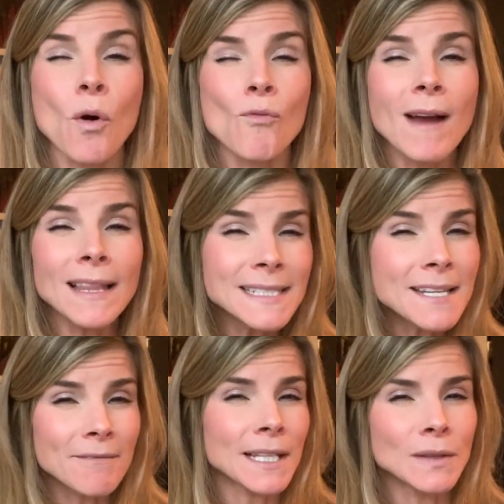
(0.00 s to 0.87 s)

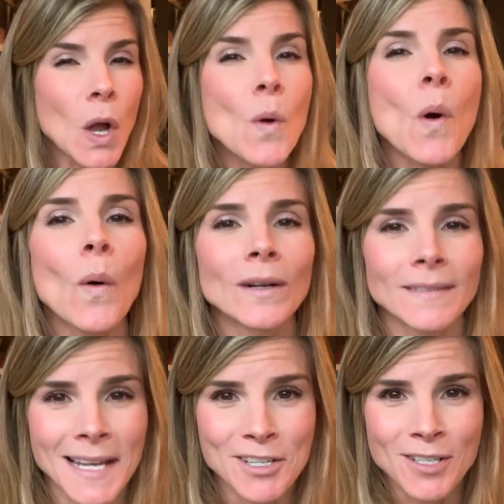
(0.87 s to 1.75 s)
relatively low
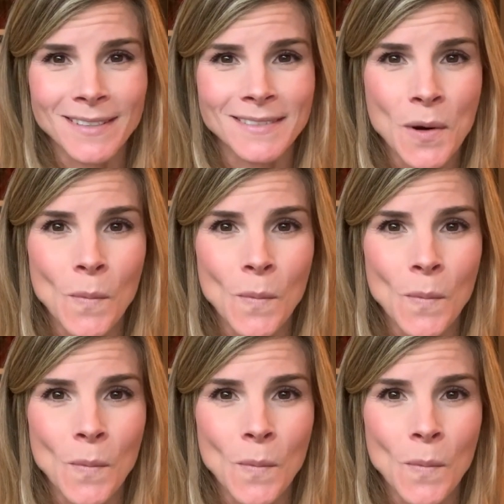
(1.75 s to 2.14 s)
correlation